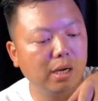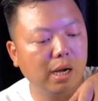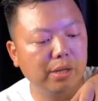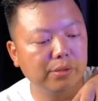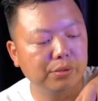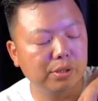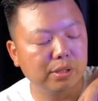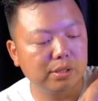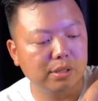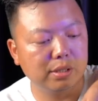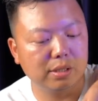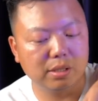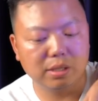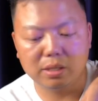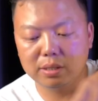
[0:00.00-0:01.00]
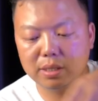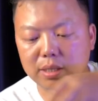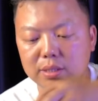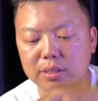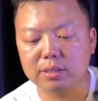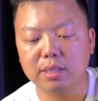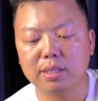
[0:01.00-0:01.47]
And
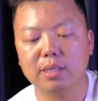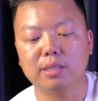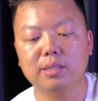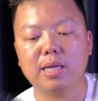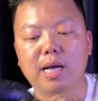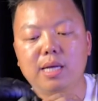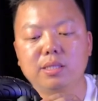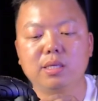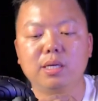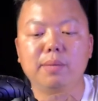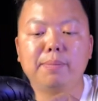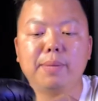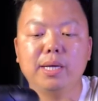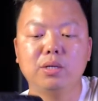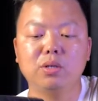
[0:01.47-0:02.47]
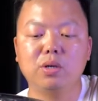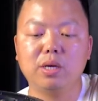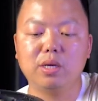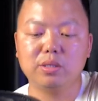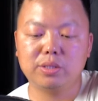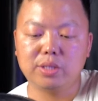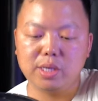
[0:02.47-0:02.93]
the other
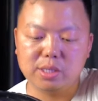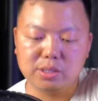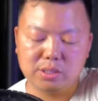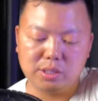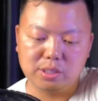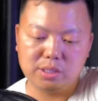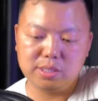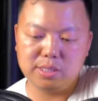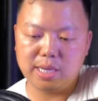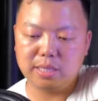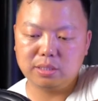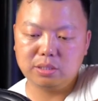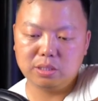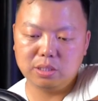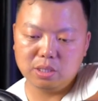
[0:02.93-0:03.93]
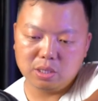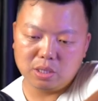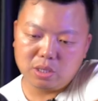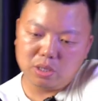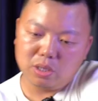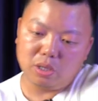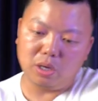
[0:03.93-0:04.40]
minor change is that
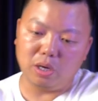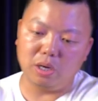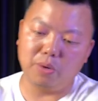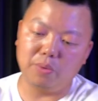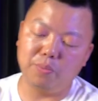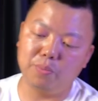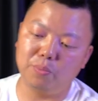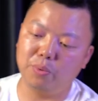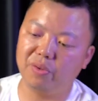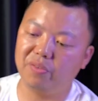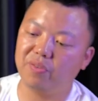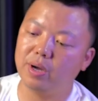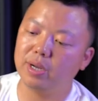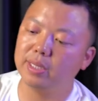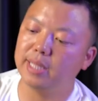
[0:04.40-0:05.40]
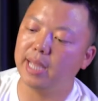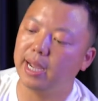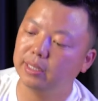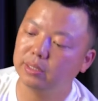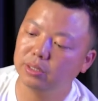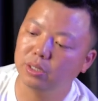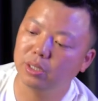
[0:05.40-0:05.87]
we found
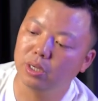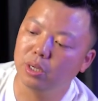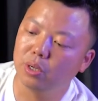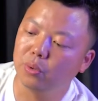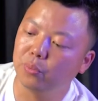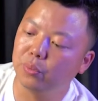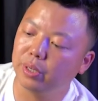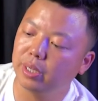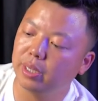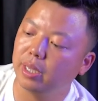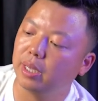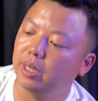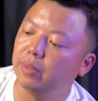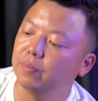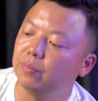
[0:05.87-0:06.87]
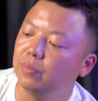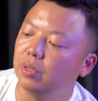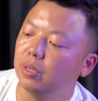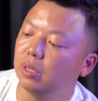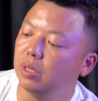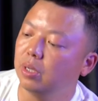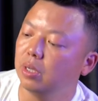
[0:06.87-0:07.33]
that we
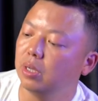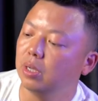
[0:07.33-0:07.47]
can